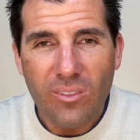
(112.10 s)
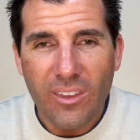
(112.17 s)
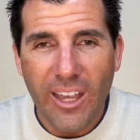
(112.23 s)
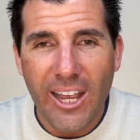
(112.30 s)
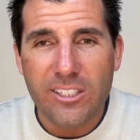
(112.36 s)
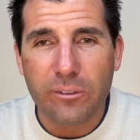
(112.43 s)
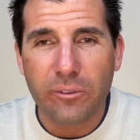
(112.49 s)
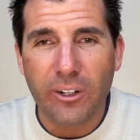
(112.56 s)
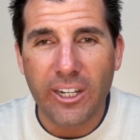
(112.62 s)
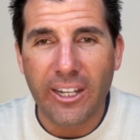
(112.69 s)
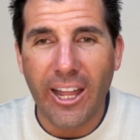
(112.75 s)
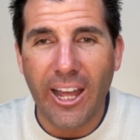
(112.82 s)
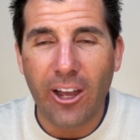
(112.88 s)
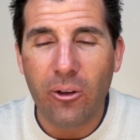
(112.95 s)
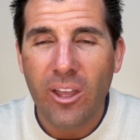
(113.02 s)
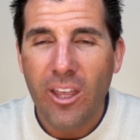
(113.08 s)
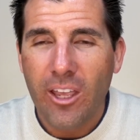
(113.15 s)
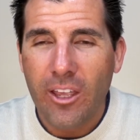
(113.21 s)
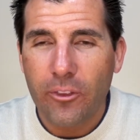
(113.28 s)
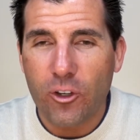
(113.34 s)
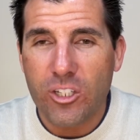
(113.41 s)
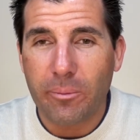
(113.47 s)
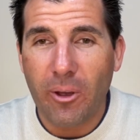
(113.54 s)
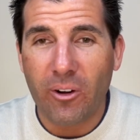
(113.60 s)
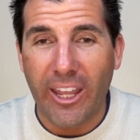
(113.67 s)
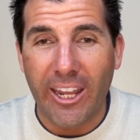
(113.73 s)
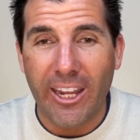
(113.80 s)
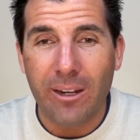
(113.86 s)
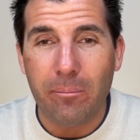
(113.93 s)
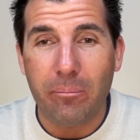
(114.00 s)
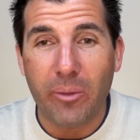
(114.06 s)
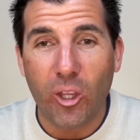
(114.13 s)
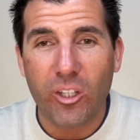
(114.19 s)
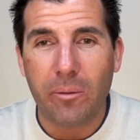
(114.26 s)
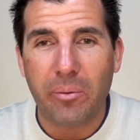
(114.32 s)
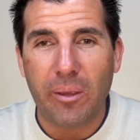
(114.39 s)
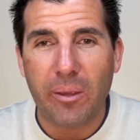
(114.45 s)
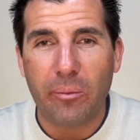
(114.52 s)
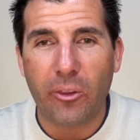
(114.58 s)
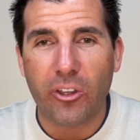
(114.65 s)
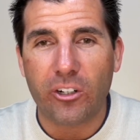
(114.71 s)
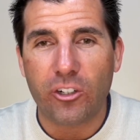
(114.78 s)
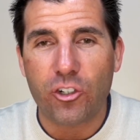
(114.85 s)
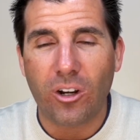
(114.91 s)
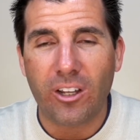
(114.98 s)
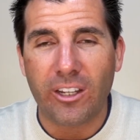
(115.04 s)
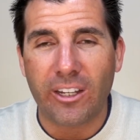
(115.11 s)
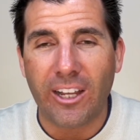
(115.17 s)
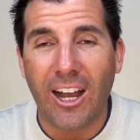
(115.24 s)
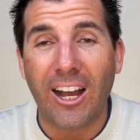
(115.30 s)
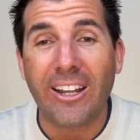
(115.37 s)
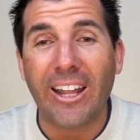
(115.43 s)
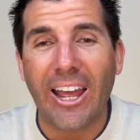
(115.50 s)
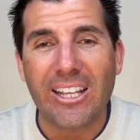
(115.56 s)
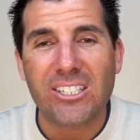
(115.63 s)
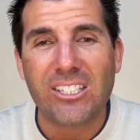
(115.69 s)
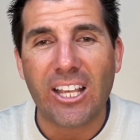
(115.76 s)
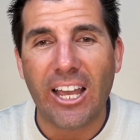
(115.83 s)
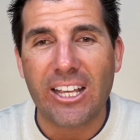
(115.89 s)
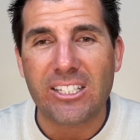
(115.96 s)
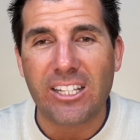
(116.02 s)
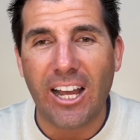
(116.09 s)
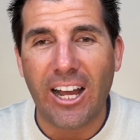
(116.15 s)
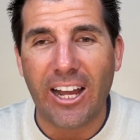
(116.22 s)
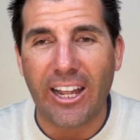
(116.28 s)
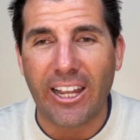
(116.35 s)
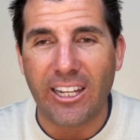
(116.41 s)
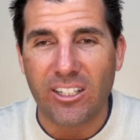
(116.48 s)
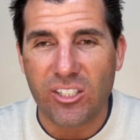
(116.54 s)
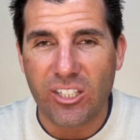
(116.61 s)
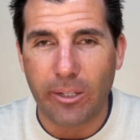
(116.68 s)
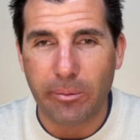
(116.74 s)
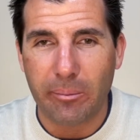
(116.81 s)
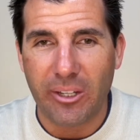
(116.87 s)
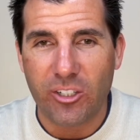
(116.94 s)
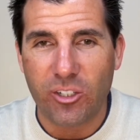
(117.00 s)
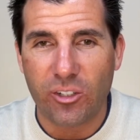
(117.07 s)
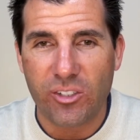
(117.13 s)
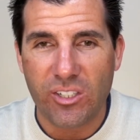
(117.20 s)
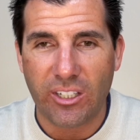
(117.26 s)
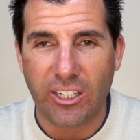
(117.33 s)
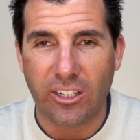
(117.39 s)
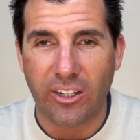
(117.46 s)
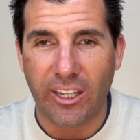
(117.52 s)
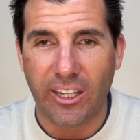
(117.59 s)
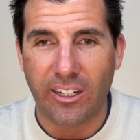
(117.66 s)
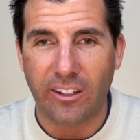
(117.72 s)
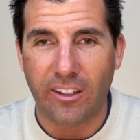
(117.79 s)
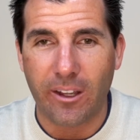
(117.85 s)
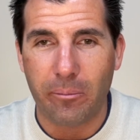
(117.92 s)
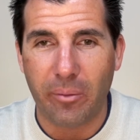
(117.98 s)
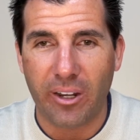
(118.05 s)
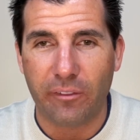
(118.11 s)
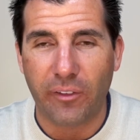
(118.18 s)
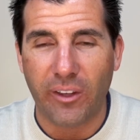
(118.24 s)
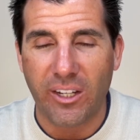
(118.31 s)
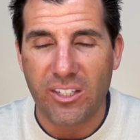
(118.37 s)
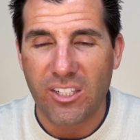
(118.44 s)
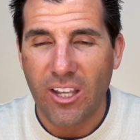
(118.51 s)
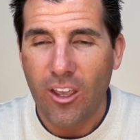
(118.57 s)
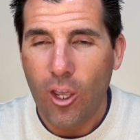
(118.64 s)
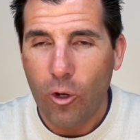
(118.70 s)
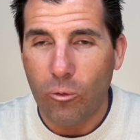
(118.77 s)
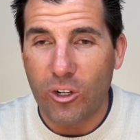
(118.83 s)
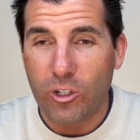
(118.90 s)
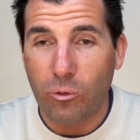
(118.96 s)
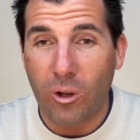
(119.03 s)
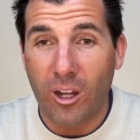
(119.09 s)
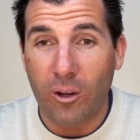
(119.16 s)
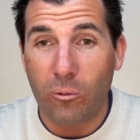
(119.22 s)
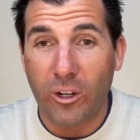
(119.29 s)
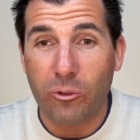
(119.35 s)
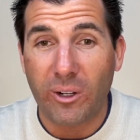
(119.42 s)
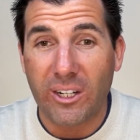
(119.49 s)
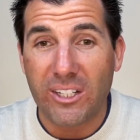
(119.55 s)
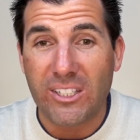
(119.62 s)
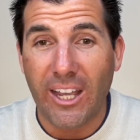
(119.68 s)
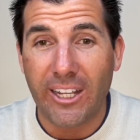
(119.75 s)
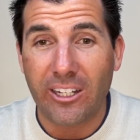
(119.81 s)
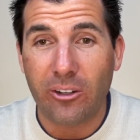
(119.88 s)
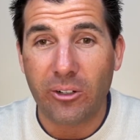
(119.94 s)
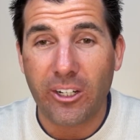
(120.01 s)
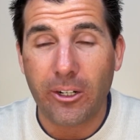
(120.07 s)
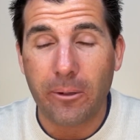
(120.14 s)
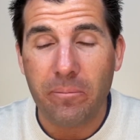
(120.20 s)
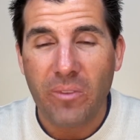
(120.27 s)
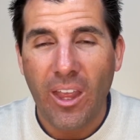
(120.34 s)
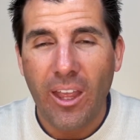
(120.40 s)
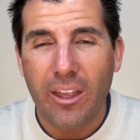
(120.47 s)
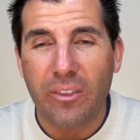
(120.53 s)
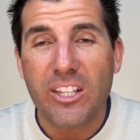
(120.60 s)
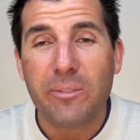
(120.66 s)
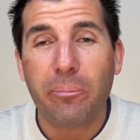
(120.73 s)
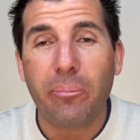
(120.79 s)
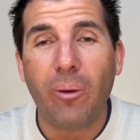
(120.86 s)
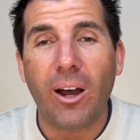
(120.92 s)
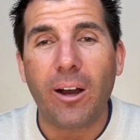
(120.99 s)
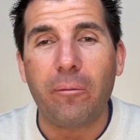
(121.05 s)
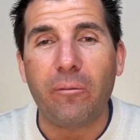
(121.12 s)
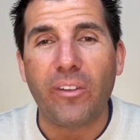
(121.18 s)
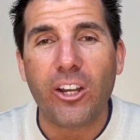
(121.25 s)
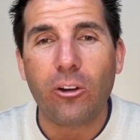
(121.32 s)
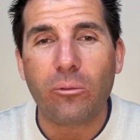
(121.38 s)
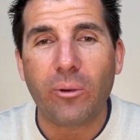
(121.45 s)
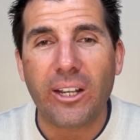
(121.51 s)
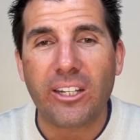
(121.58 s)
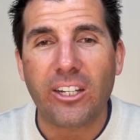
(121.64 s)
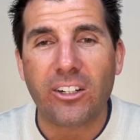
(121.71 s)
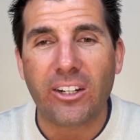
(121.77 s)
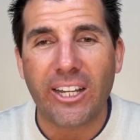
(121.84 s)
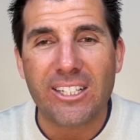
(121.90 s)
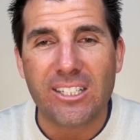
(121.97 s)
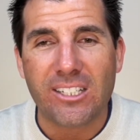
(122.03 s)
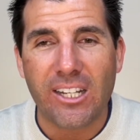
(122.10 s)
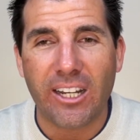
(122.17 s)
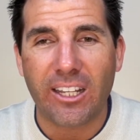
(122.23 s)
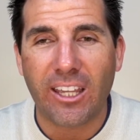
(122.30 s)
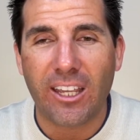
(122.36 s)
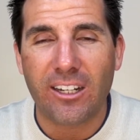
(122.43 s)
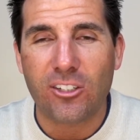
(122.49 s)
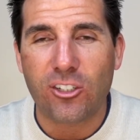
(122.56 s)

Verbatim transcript: as of right now, there's about 8 million people that are drawing on SSI, Supplemental Security Income Benefits, which, one quick side note here, this video right here is dedicated